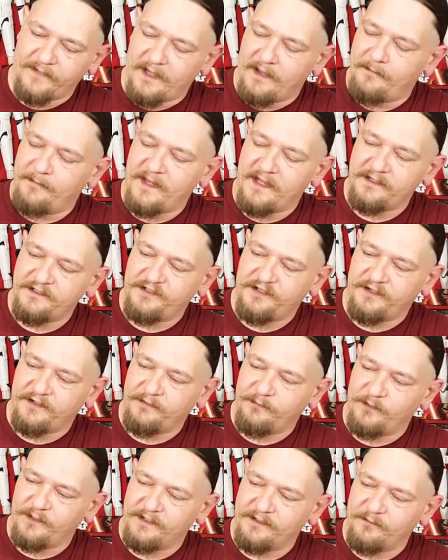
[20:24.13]
I'm not
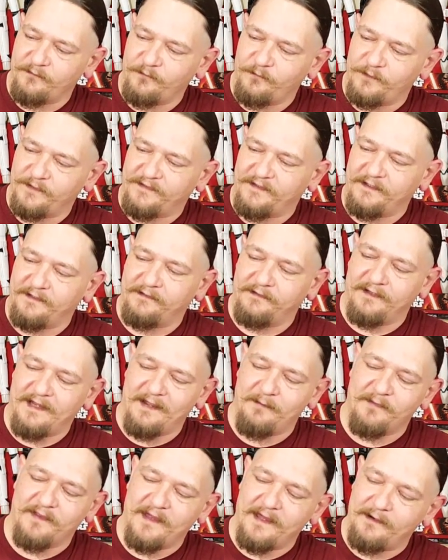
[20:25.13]
sure what the
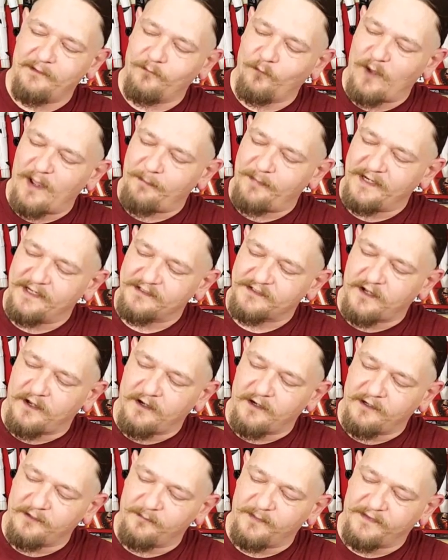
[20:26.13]
name of that weapon is
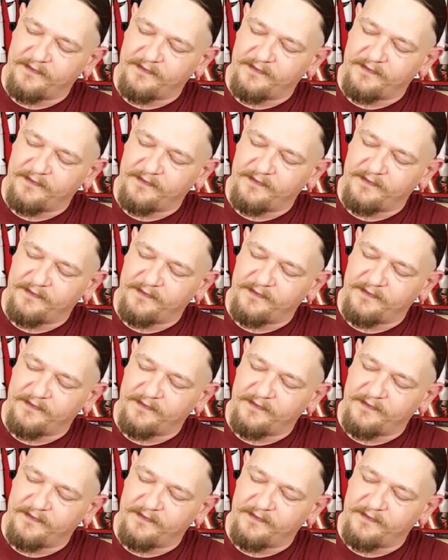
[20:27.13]
called,